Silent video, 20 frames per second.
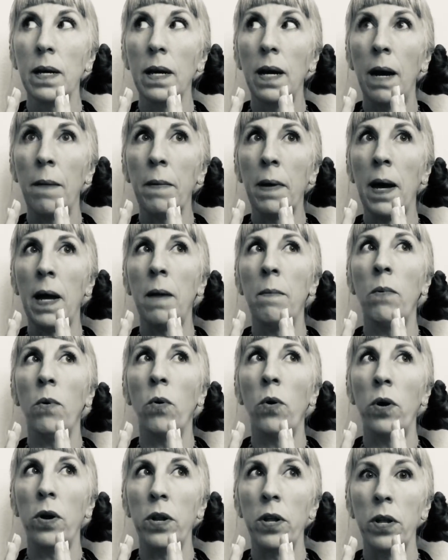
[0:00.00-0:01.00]
I'm kind of
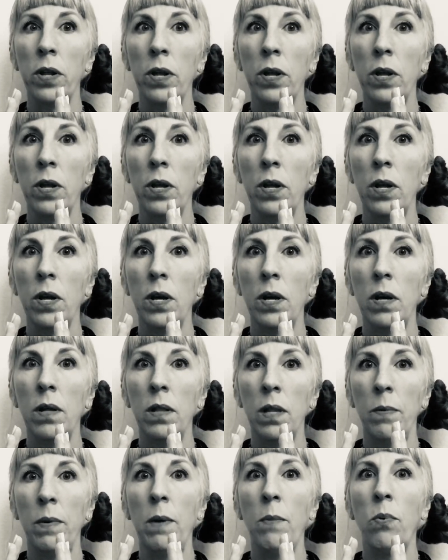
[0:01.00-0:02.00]
bored. A
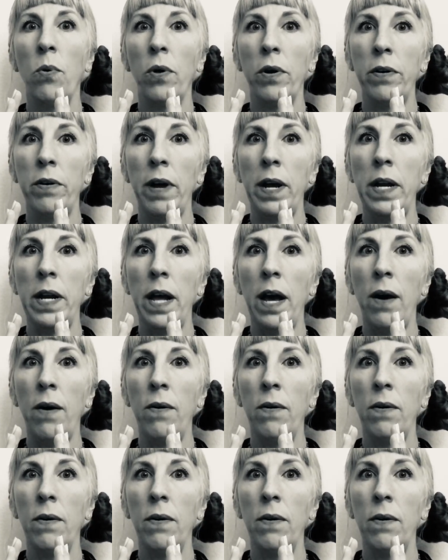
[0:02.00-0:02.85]
little bit bored right now.